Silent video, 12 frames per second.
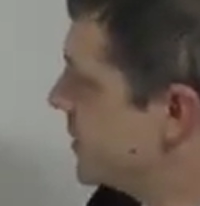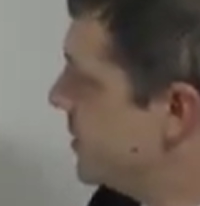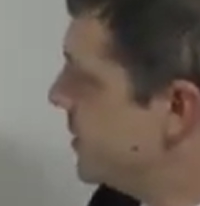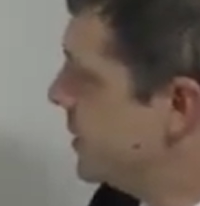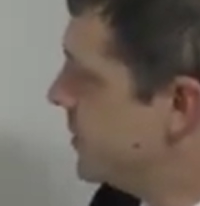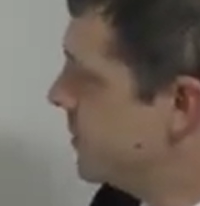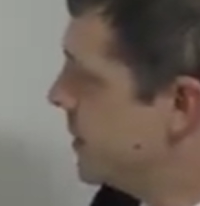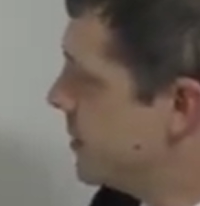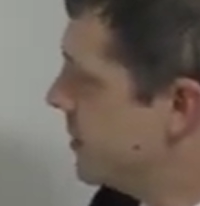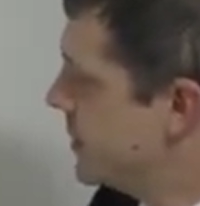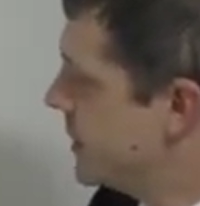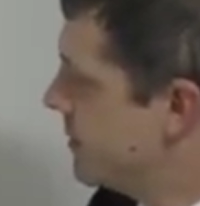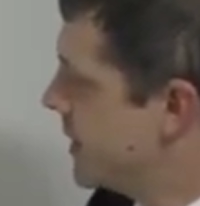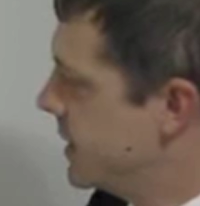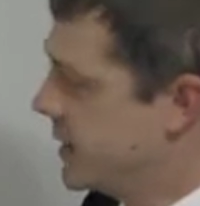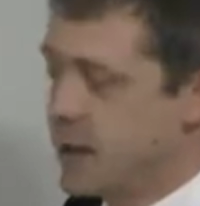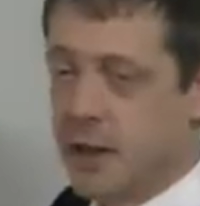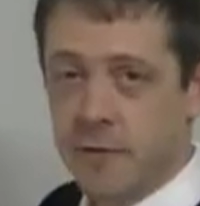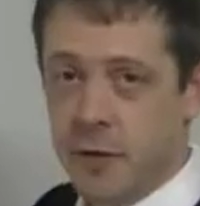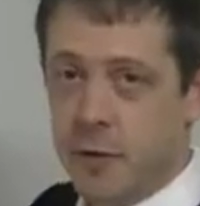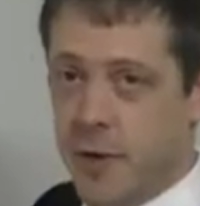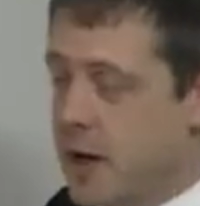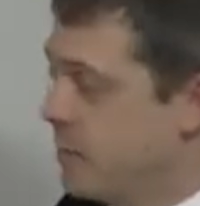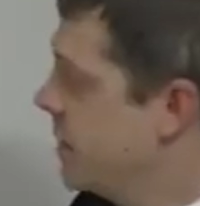to it would represent right there if it was
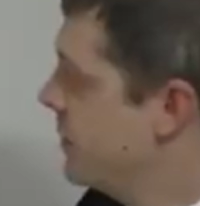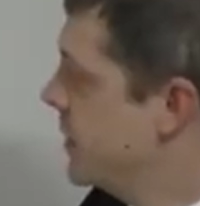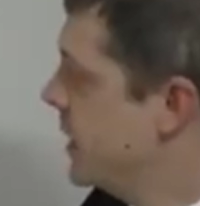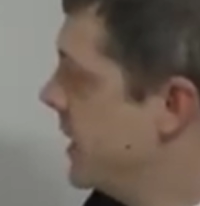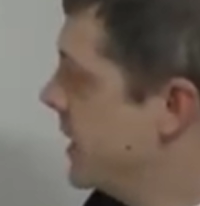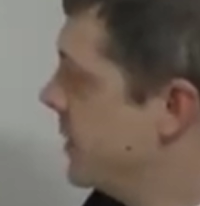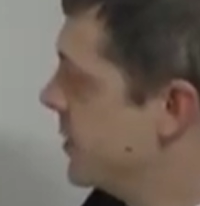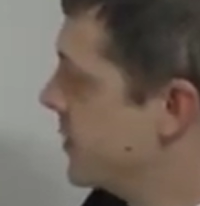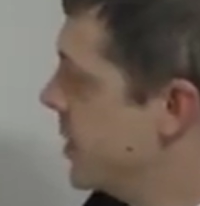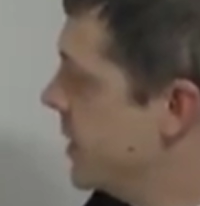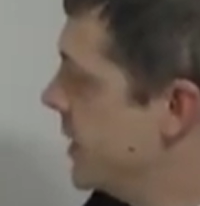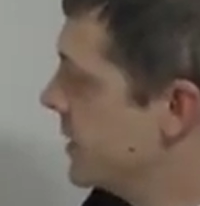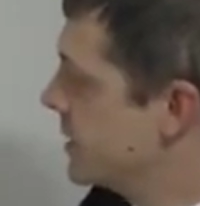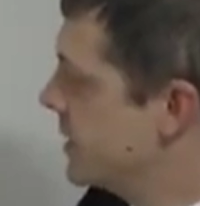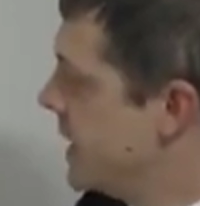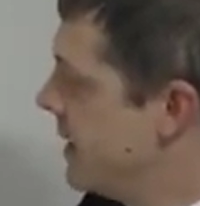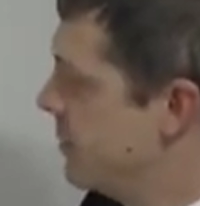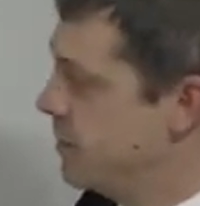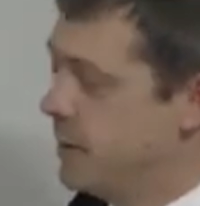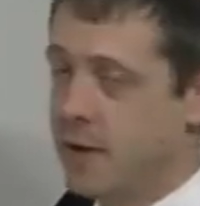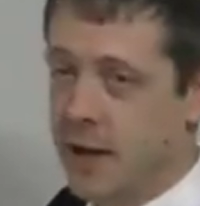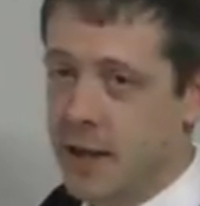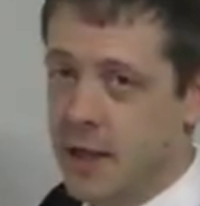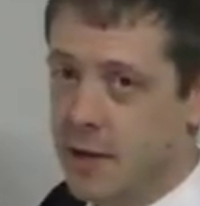right above your head. The star next to that would be
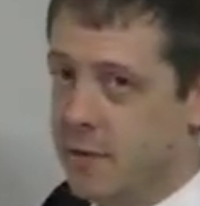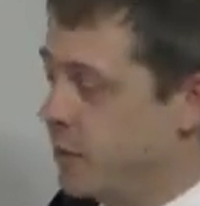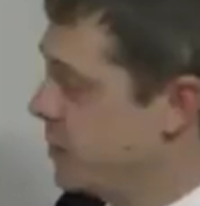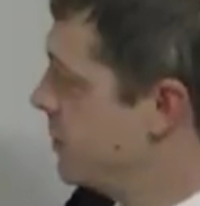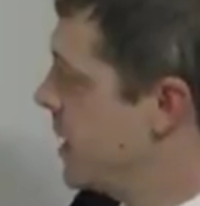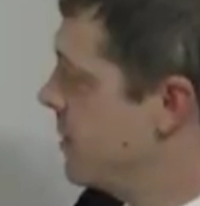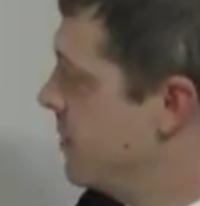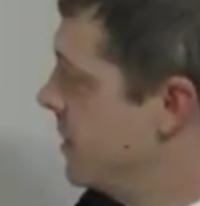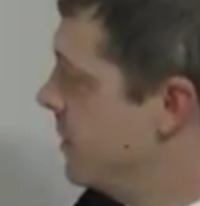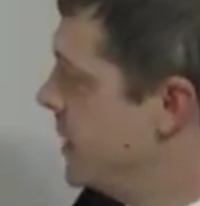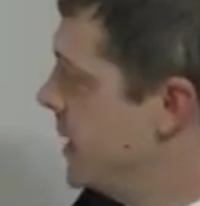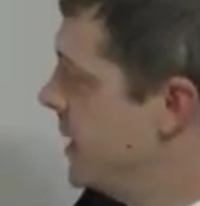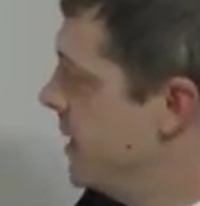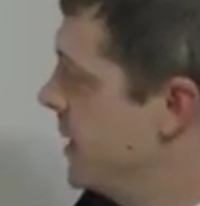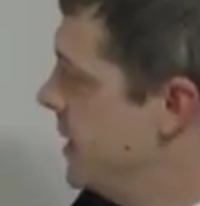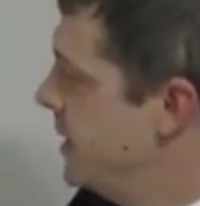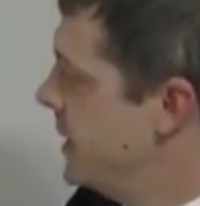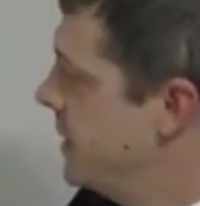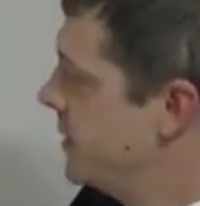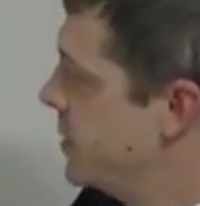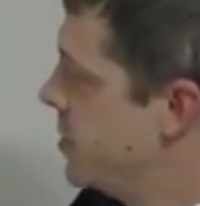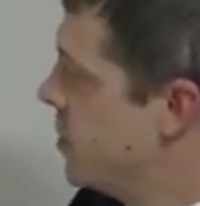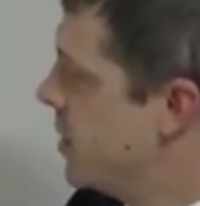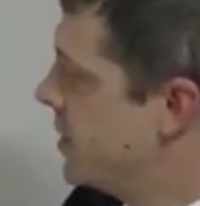right there if it was right above your head, and
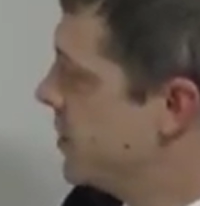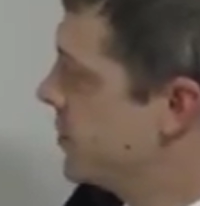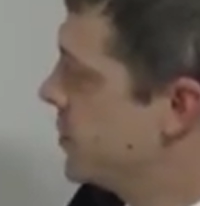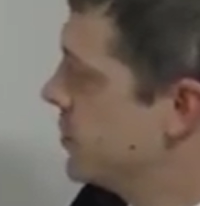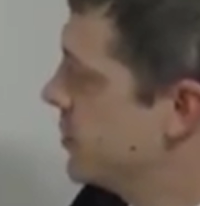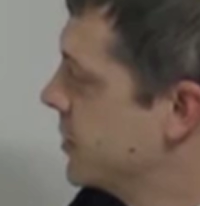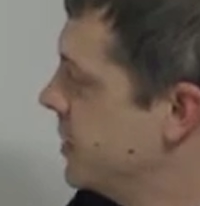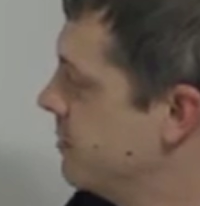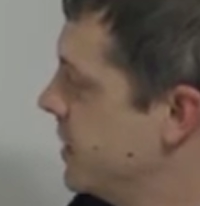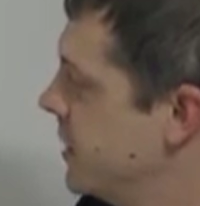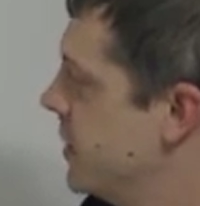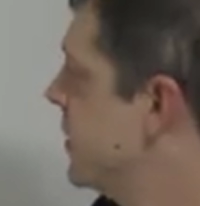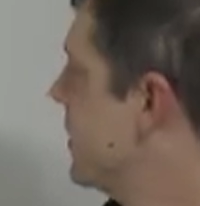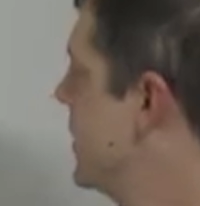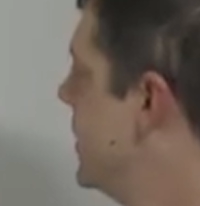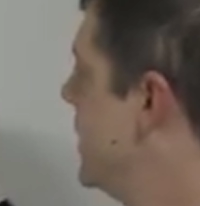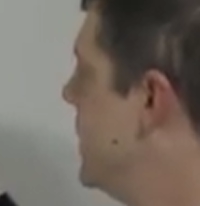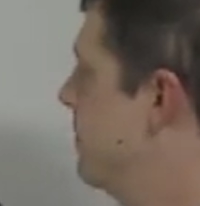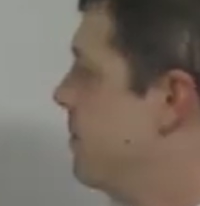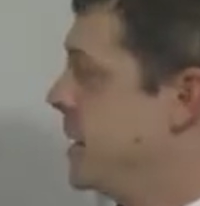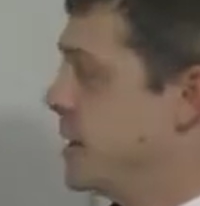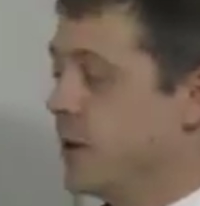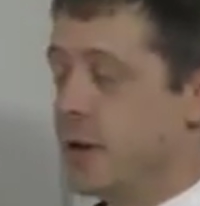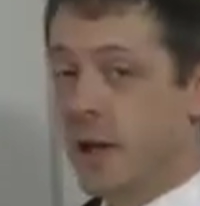so on. And the circles get bigger and
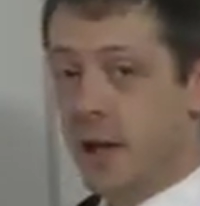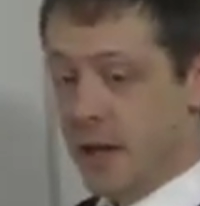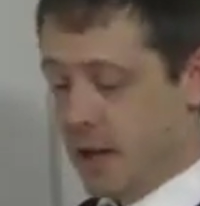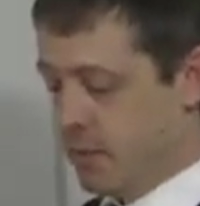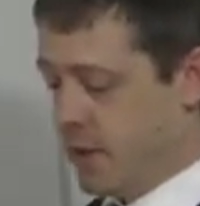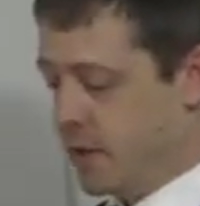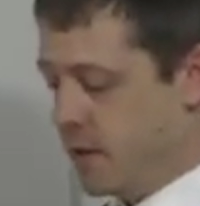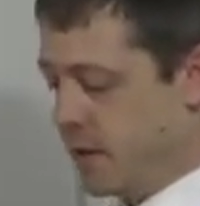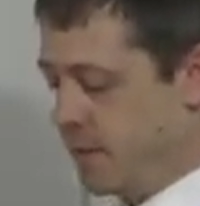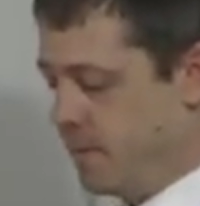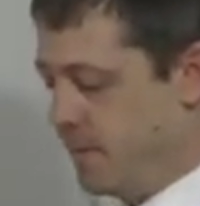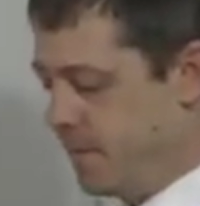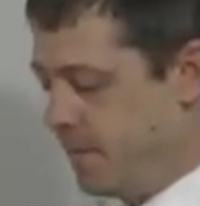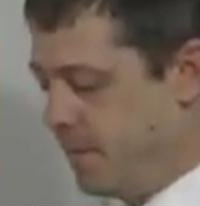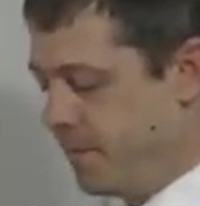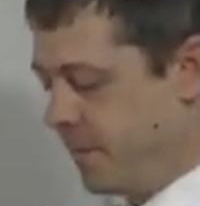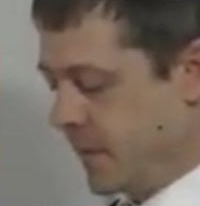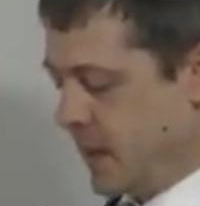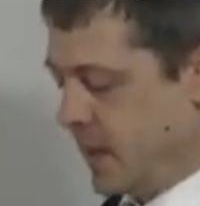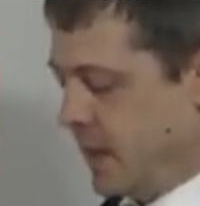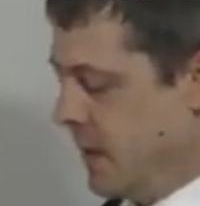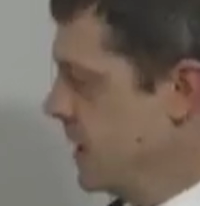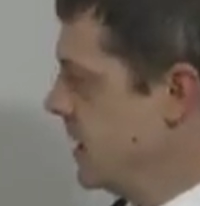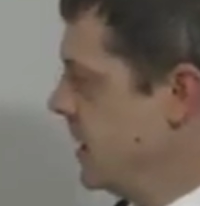bigger and bigger
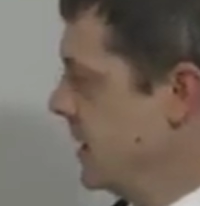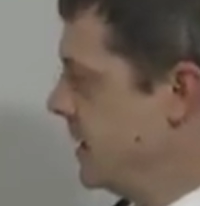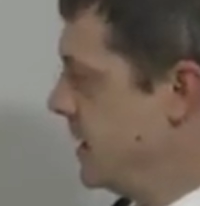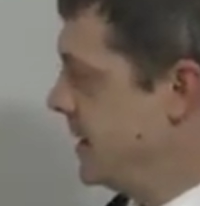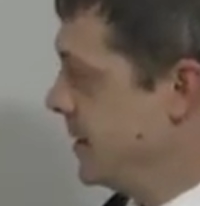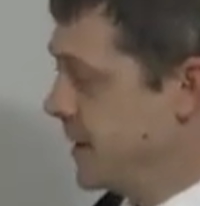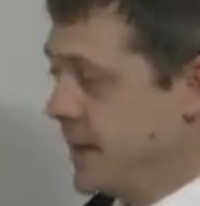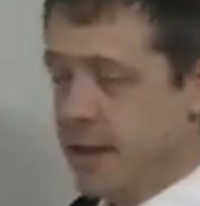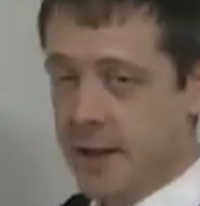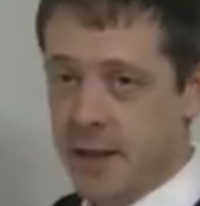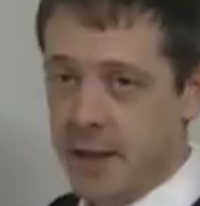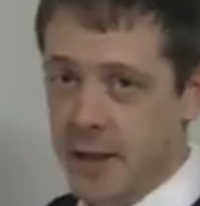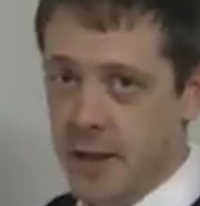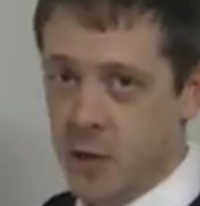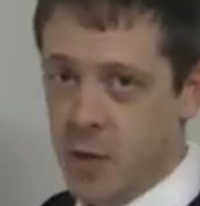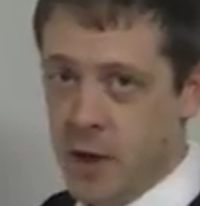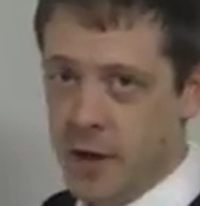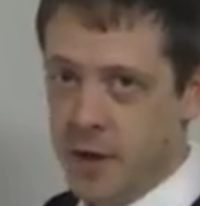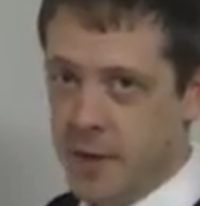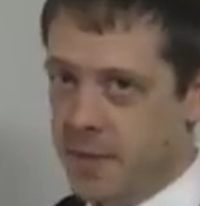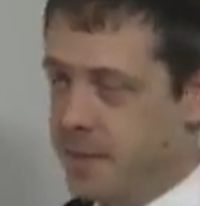until they get to the equator.